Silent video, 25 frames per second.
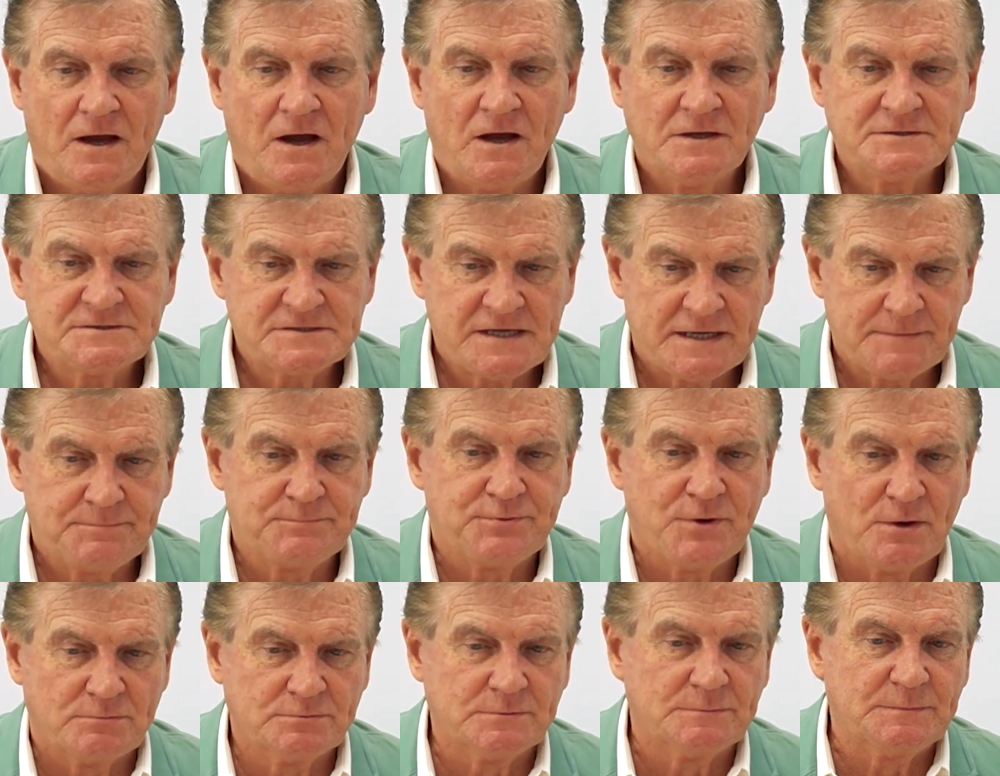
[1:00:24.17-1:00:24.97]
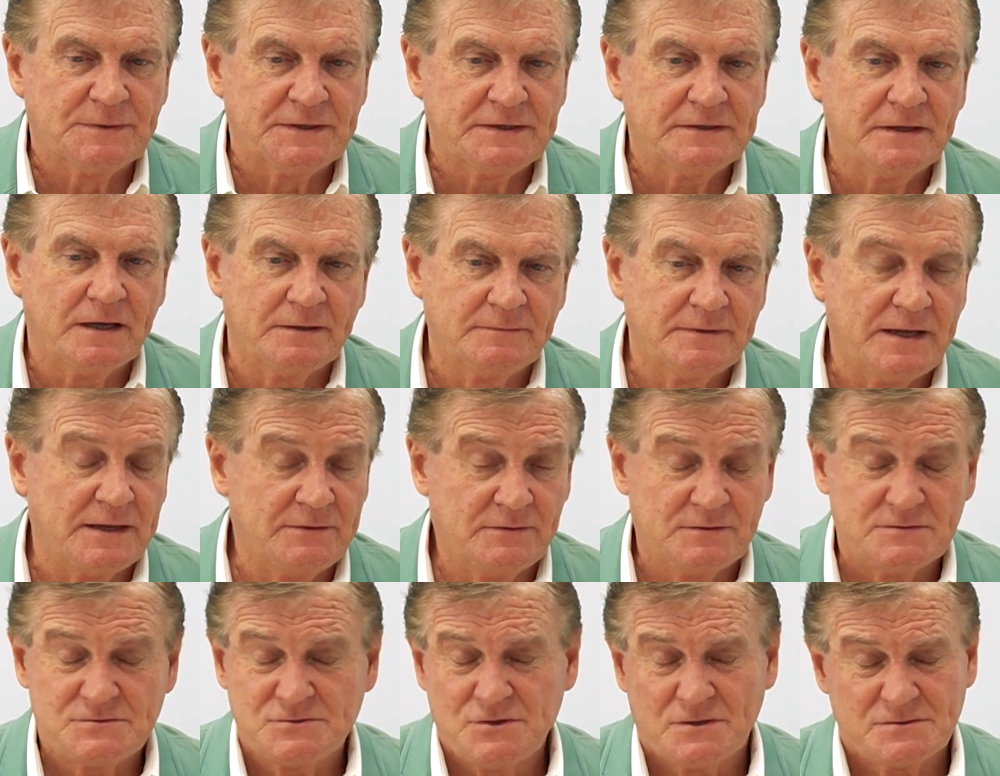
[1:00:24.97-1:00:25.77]
I'd say probably, and
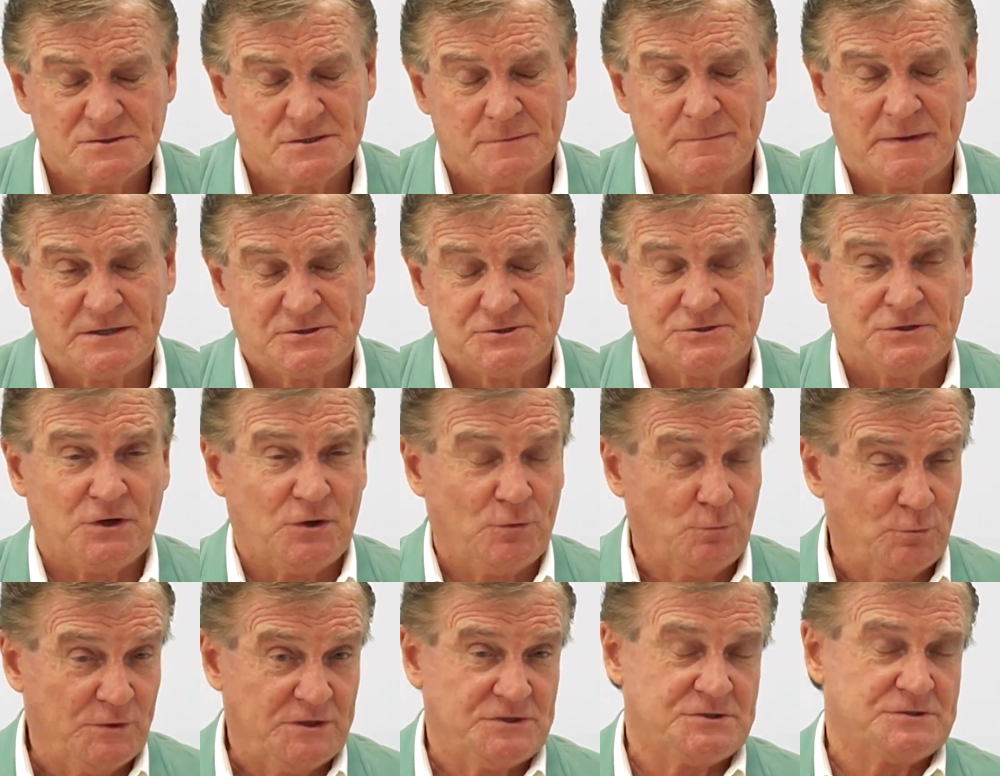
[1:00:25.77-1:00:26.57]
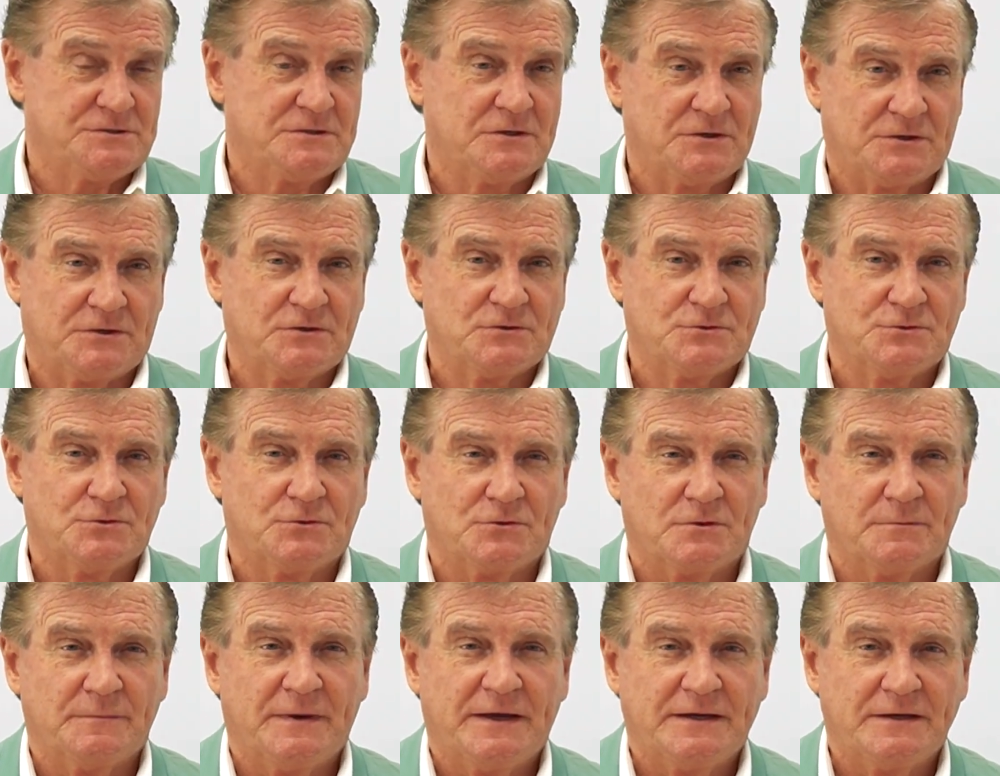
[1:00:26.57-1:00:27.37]
it's not so much that I wish that I could
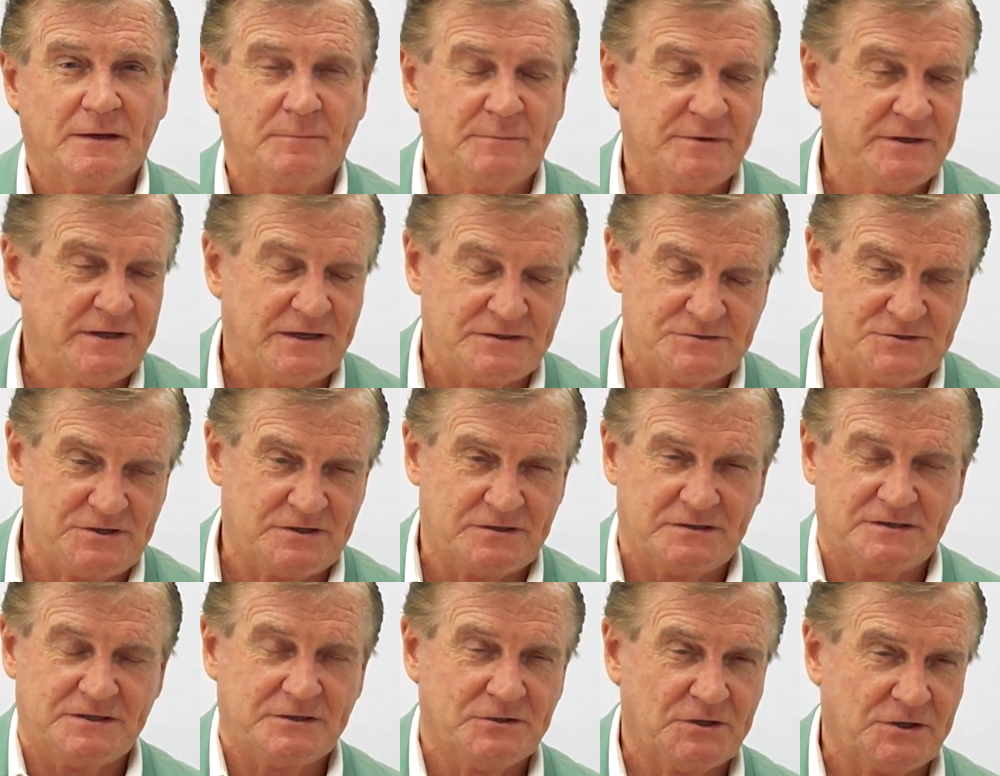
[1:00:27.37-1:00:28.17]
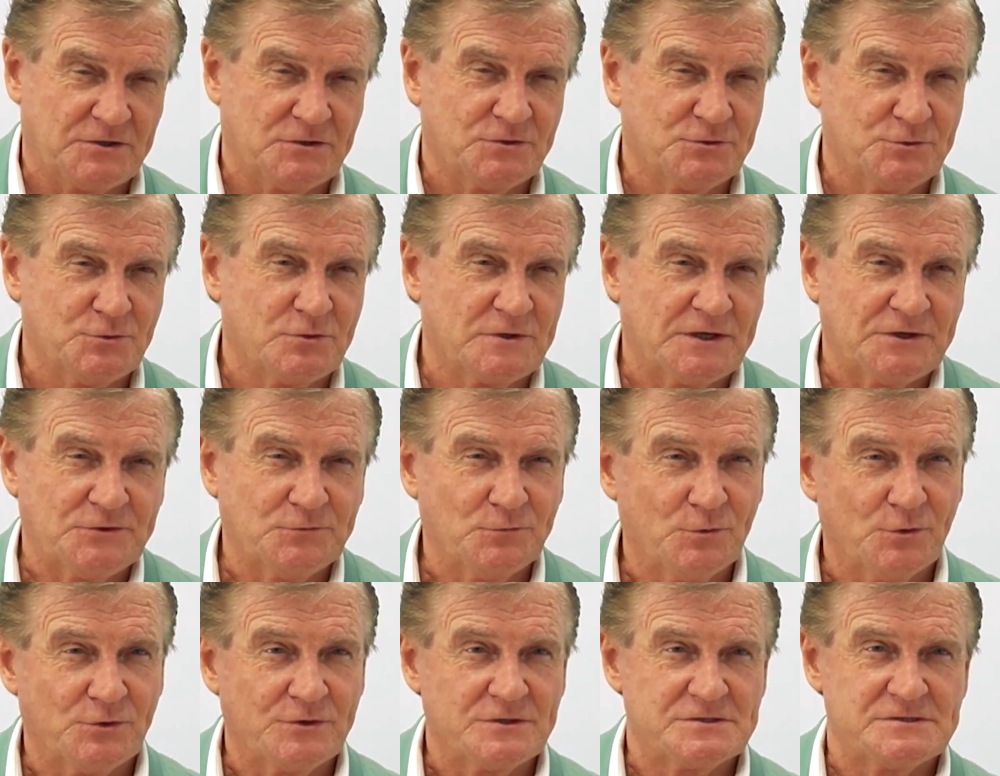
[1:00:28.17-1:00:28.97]
talk about. I mean, as you can tell, I can talk
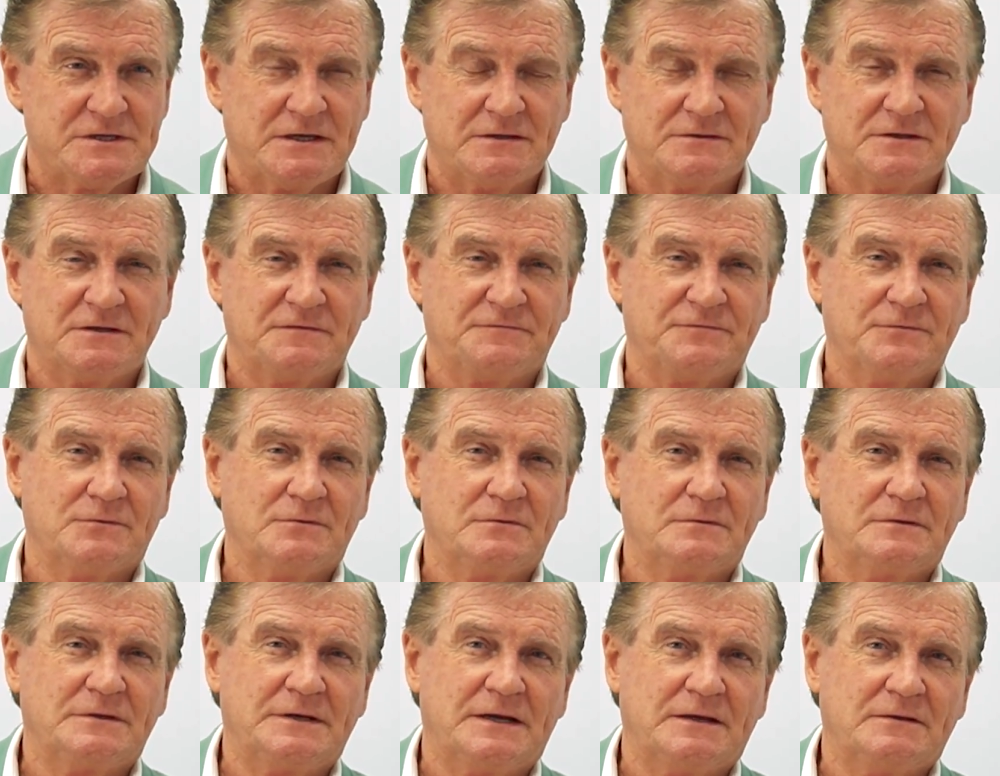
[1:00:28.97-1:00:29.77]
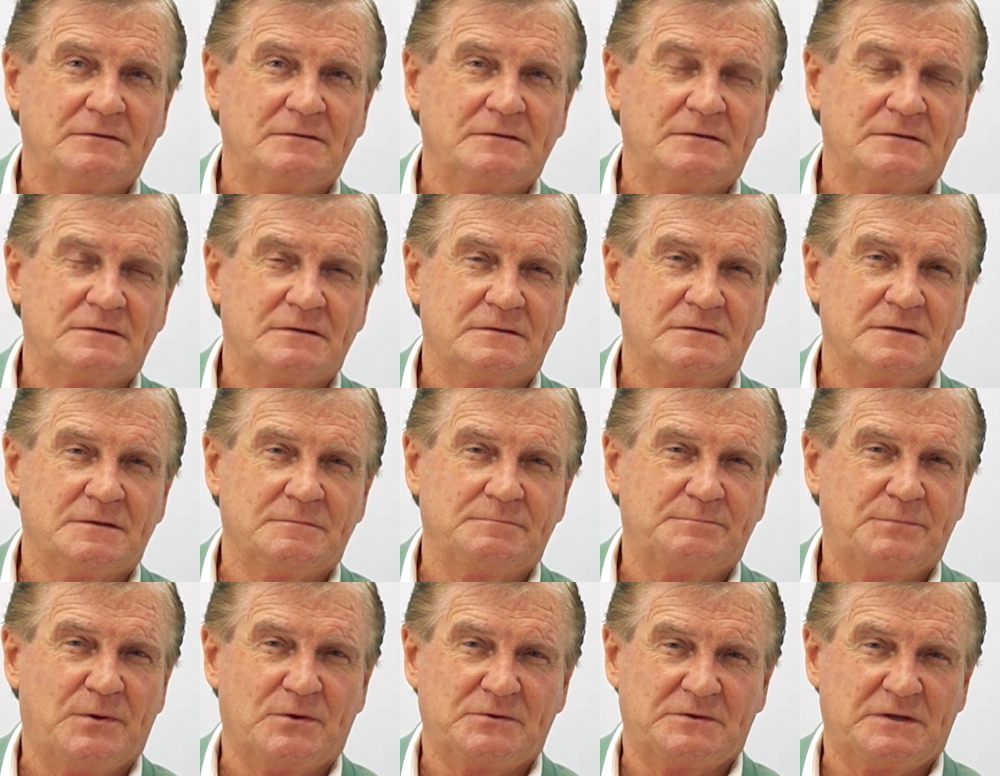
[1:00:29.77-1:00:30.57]
underwater, so therefore, yeah. you know,
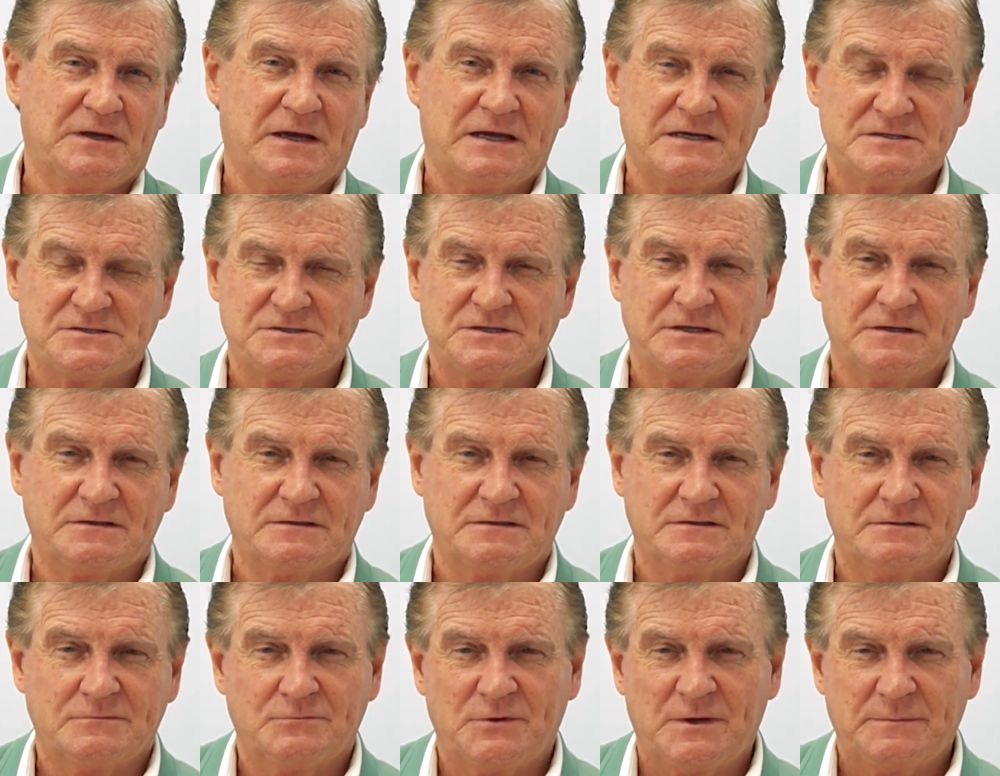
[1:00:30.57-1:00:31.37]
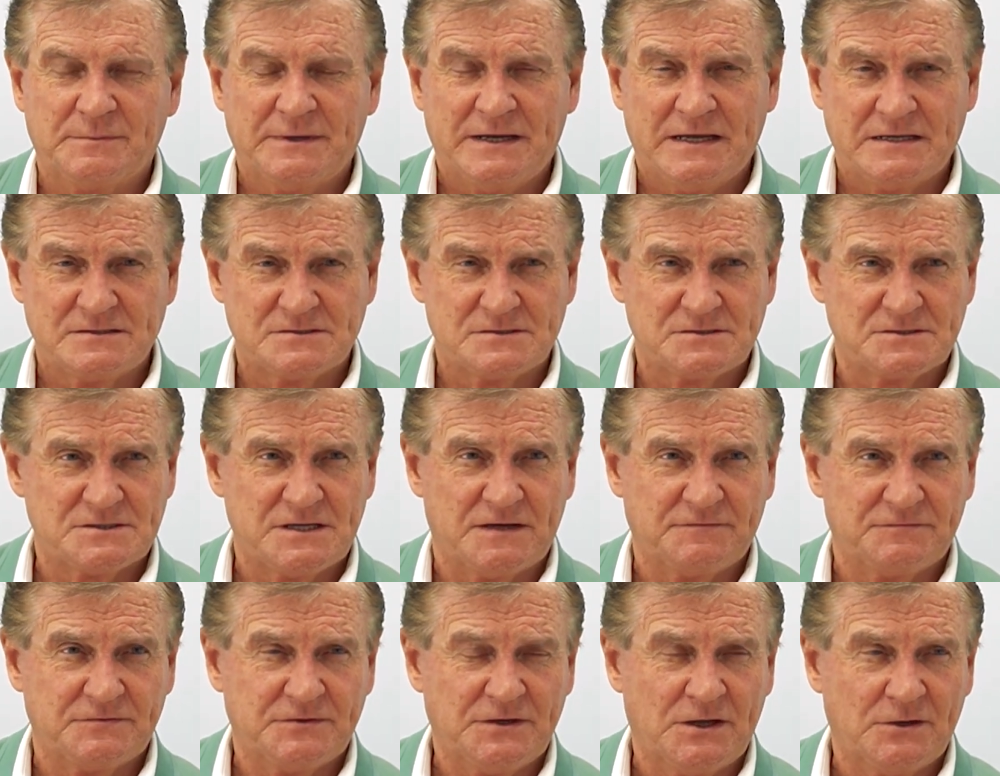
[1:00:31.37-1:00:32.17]
the podcasting and the webinars and
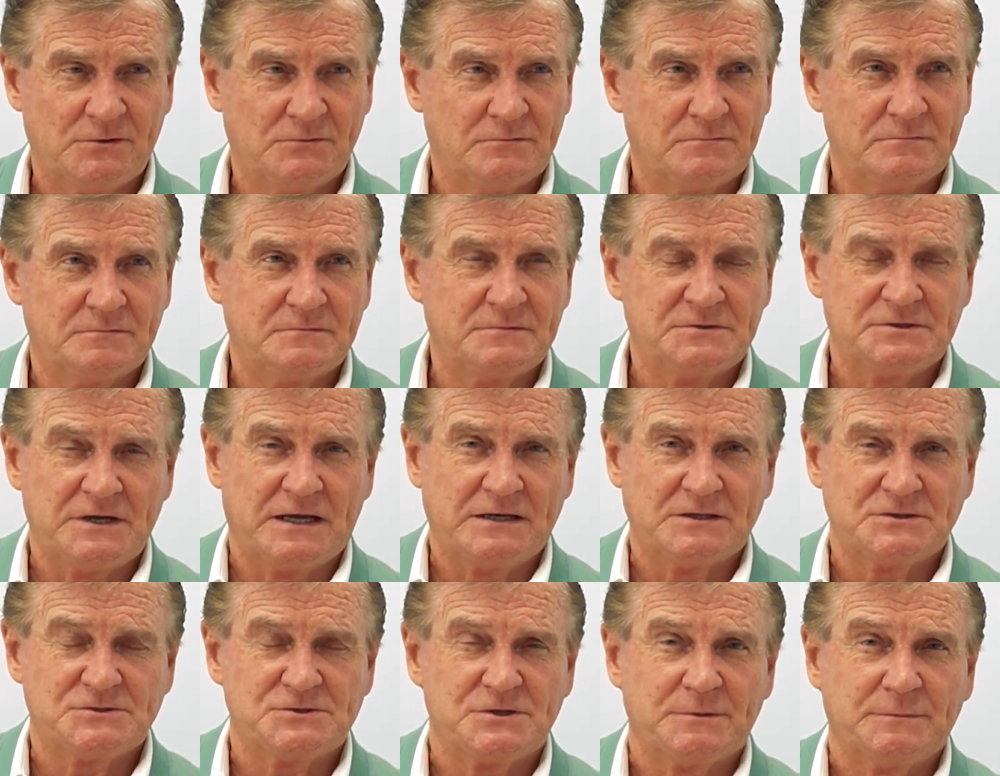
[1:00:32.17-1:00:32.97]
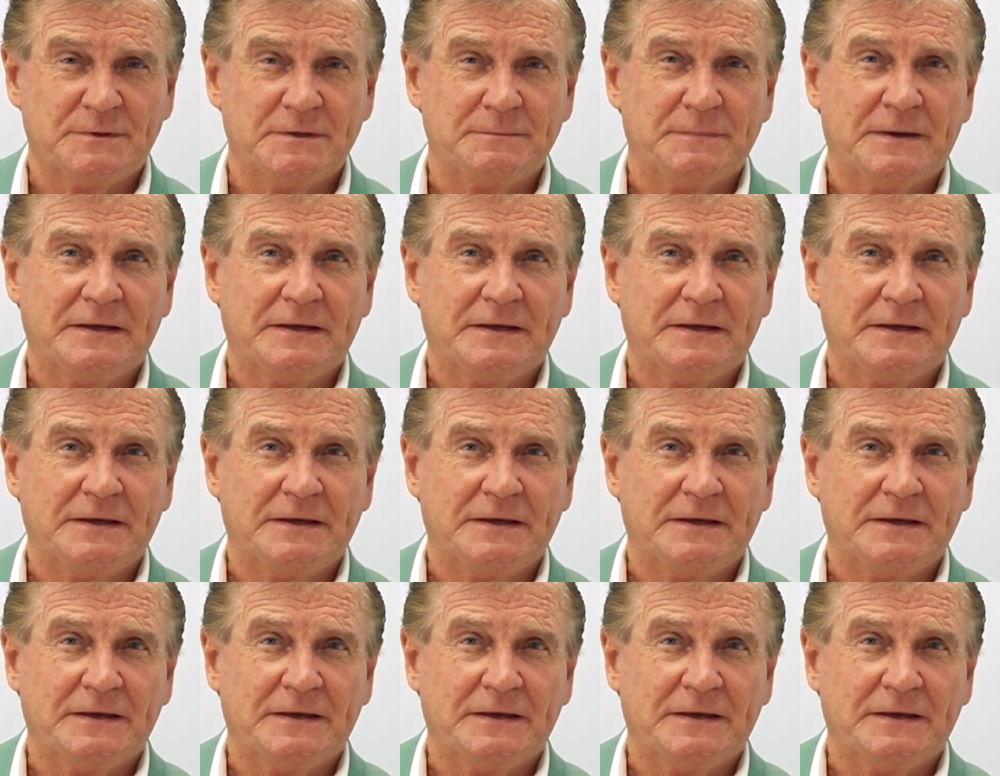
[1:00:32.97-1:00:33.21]
stuff are no challenge to me.